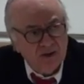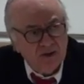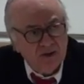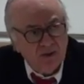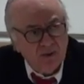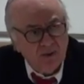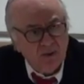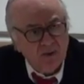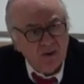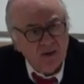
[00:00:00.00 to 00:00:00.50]

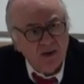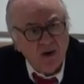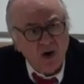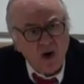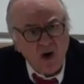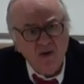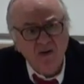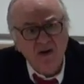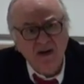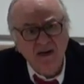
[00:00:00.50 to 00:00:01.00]
to
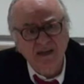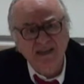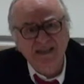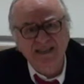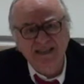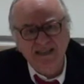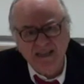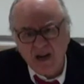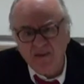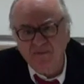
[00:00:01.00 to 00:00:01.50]
conquer
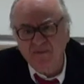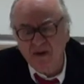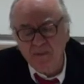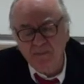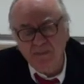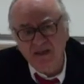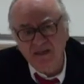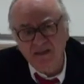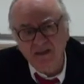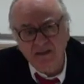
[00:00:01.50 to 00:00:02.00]

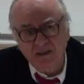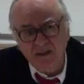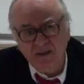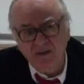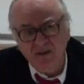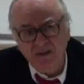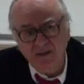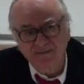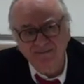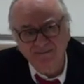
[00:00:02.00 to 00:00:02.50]

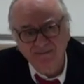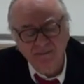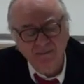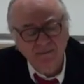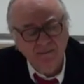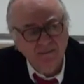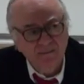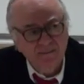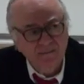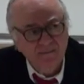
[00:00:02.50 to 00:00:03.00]
self-representation,
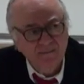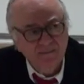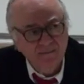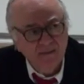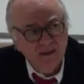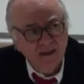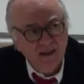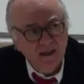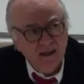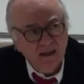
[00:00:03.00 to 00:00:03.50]

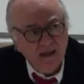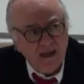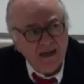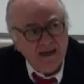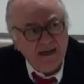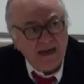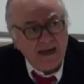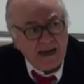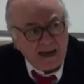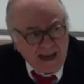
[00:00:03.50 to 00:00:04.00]

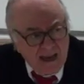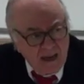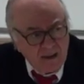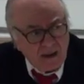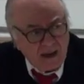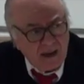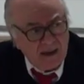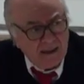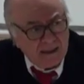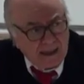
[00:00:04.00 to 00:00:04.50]
an
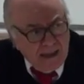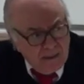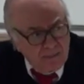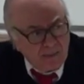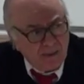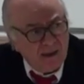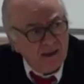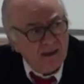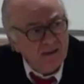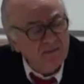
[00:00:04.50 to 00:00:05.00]

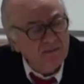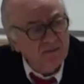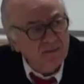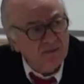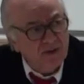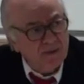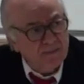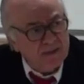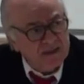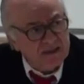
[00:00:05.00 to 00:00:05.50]
enabling
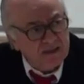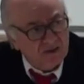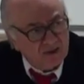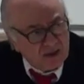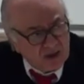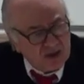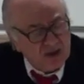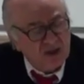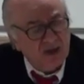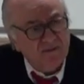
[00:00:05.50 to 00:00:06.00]

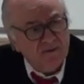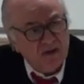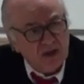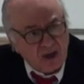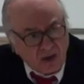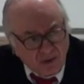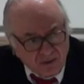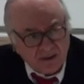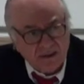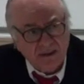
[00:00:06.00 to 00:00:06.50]
representation of the
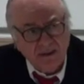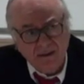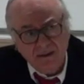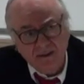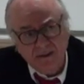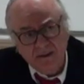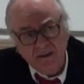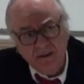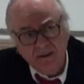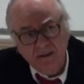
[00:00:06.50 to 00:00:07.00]

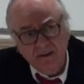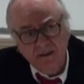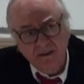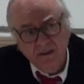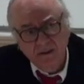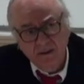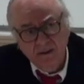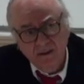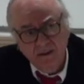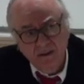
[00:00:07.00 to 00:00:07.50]
continent.
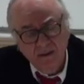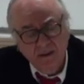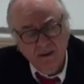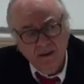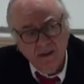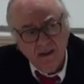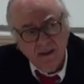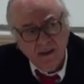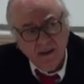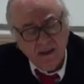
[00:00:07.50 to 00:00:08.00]

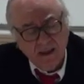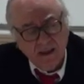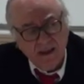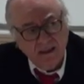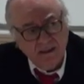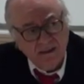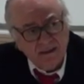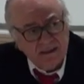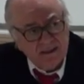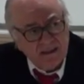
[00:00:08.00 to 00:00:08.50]

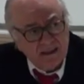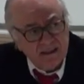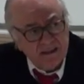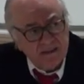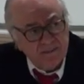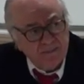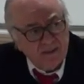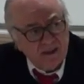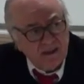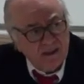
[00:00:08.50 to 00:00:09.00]
And this
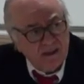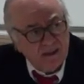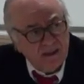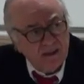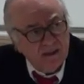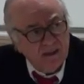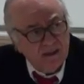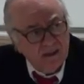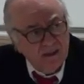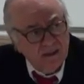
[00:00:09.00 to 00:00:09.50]
has been
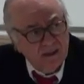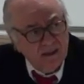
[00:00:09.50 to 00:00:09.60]
uh,